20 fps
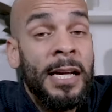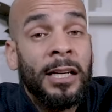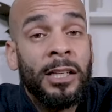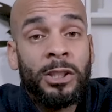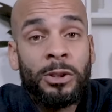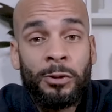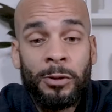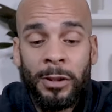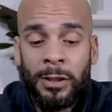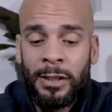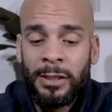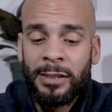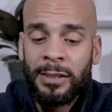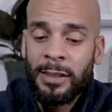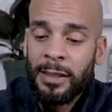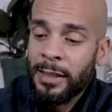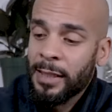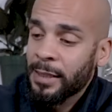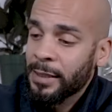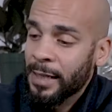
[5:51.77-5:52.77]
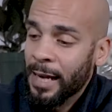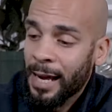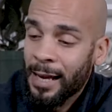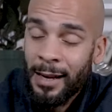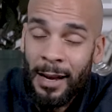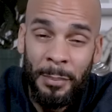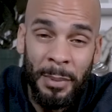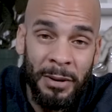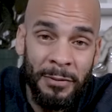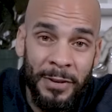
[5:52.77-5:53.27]
Because realistically,
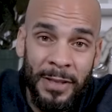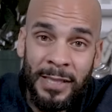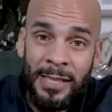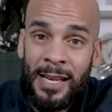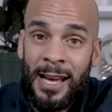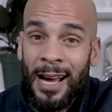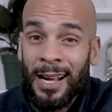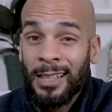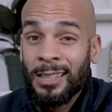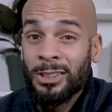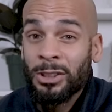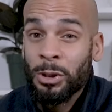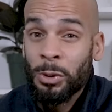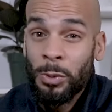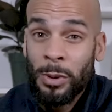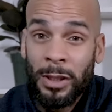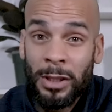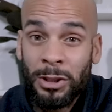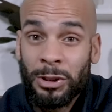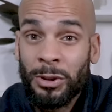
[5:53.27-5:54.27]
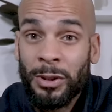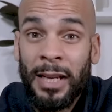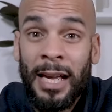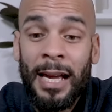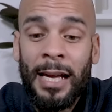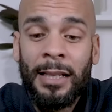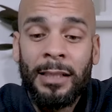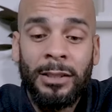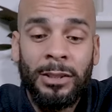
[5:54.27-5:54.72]
again, I mean, V T I is two hundred